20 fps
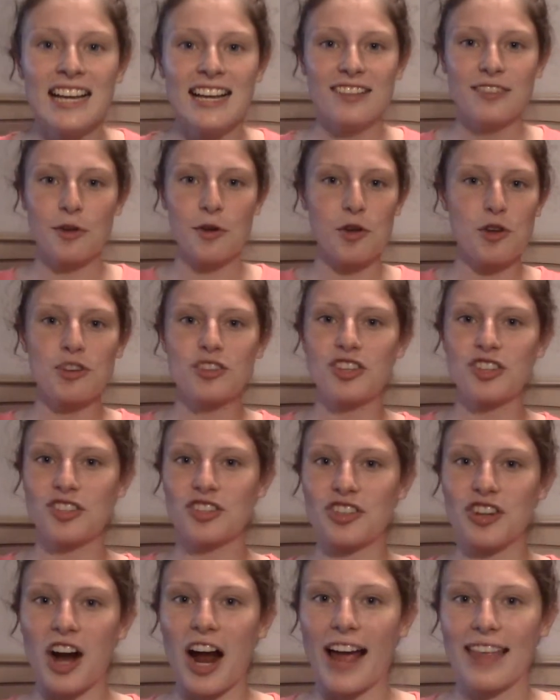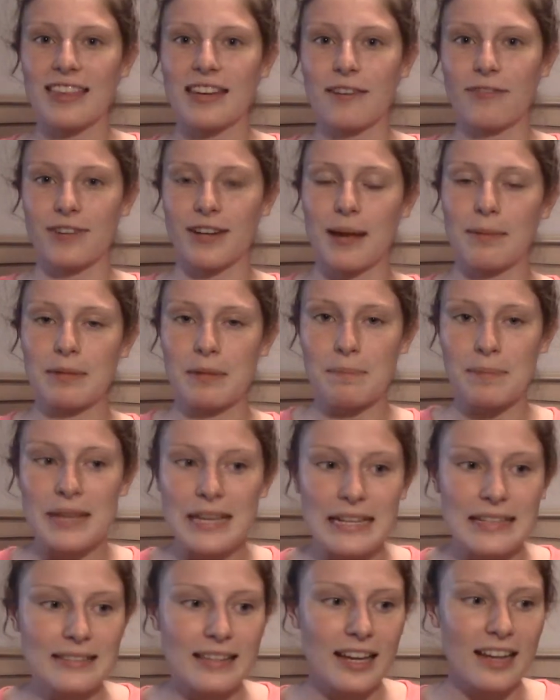So you could just try the different types of
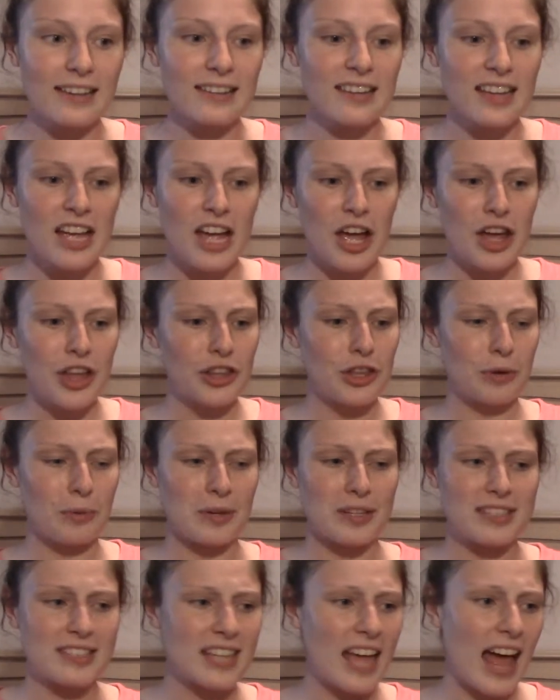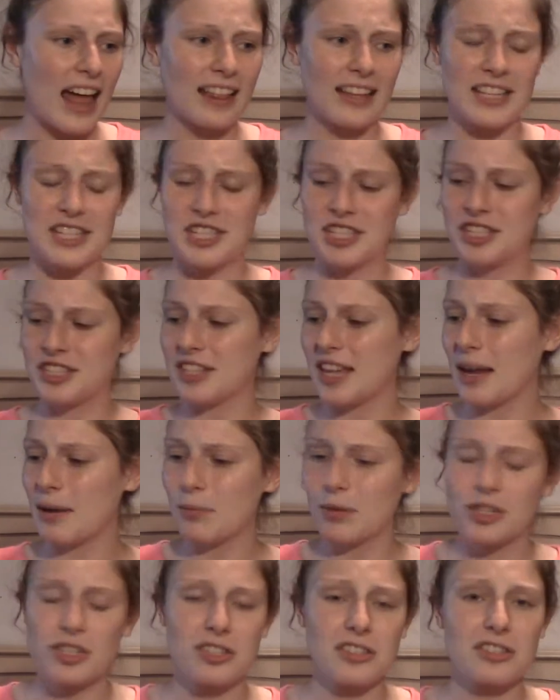pizzas. There were salads,
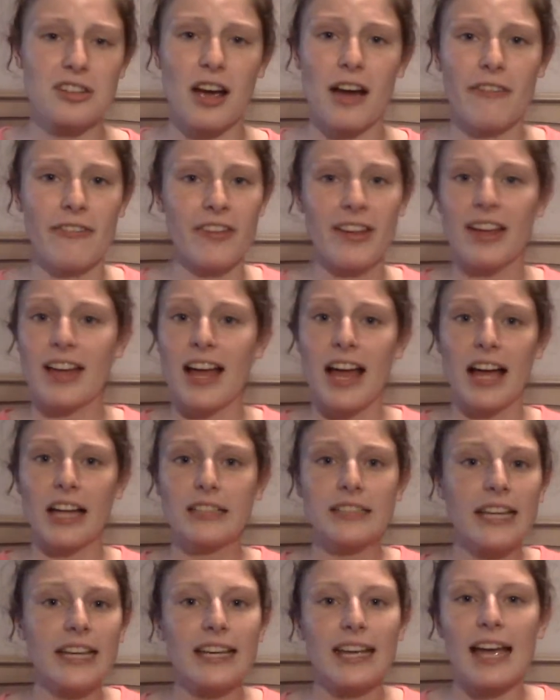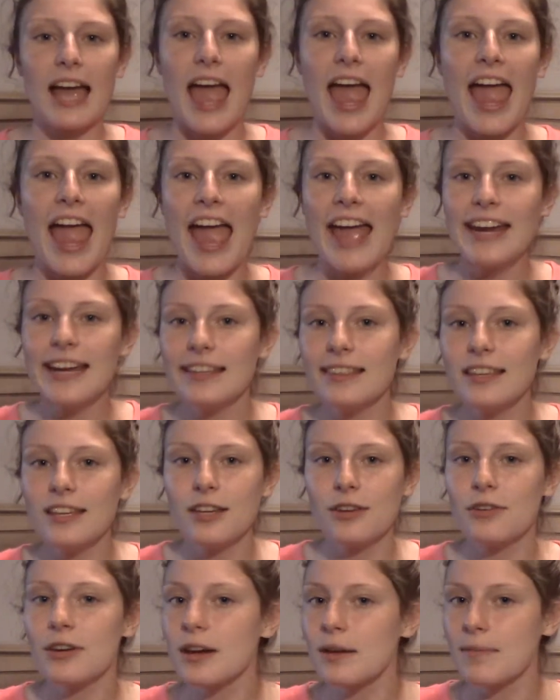sandwich stuff, like anything
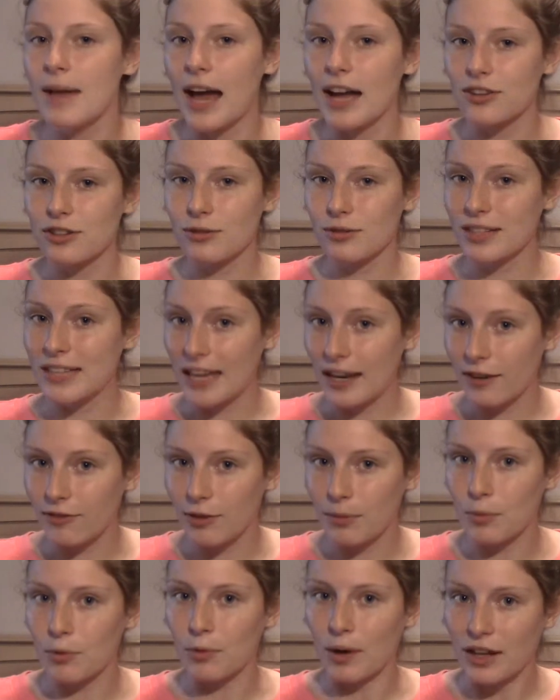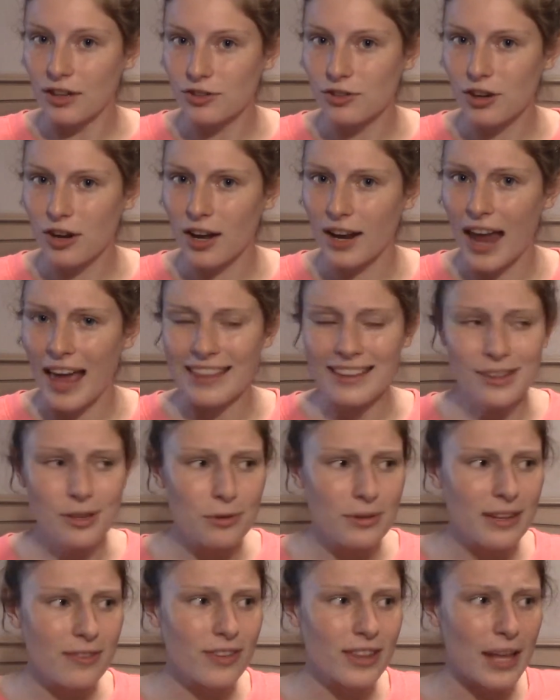you can imagine getting from a restaurant. I think there
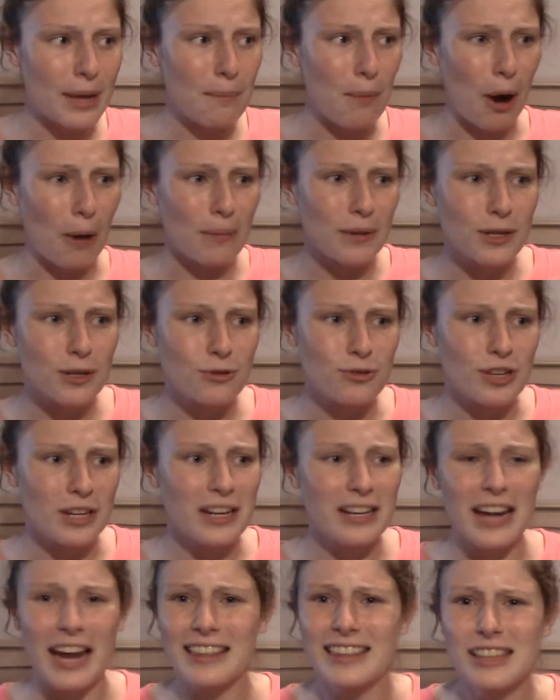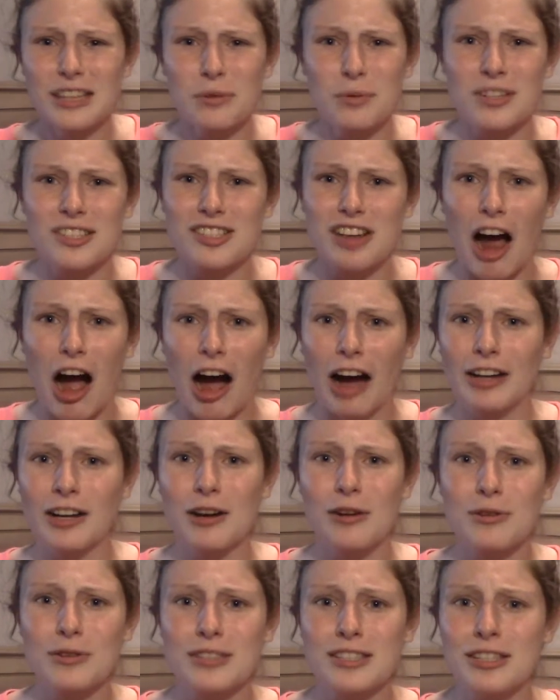was even like barbecue chicken. I think there was
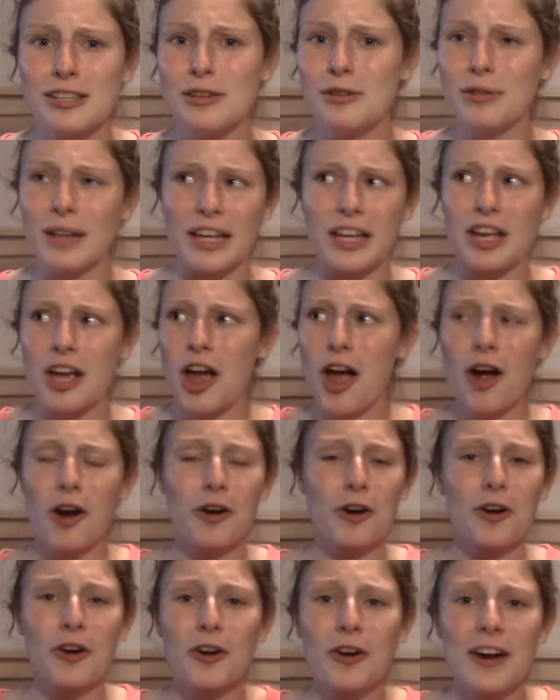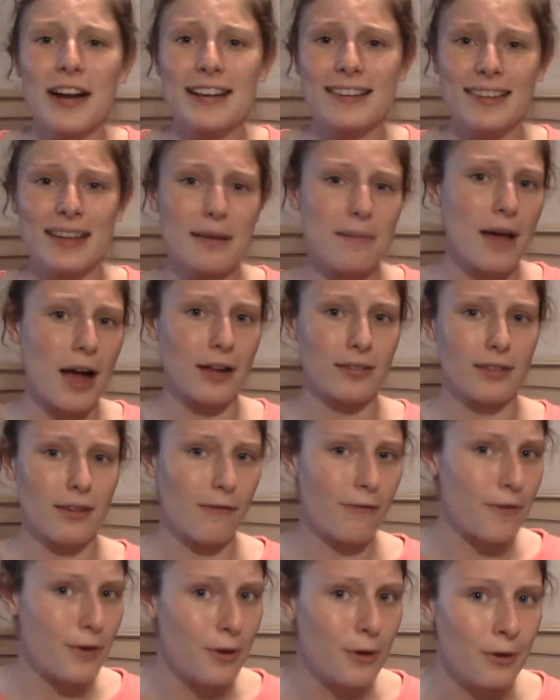tacos too, like crazy amounts
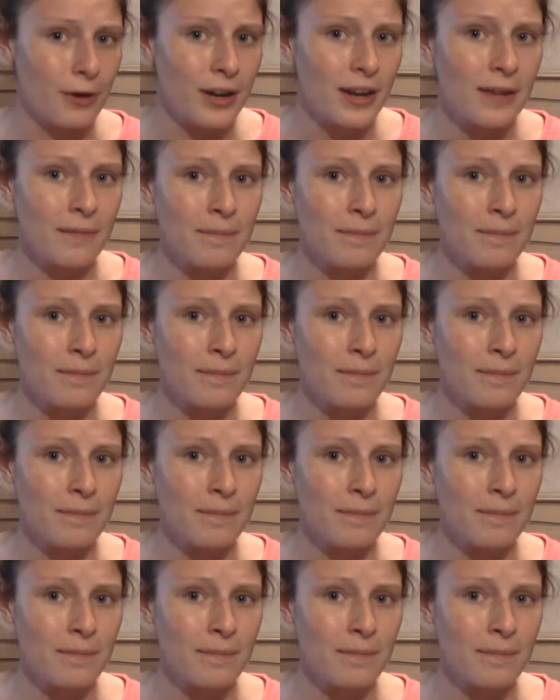of food.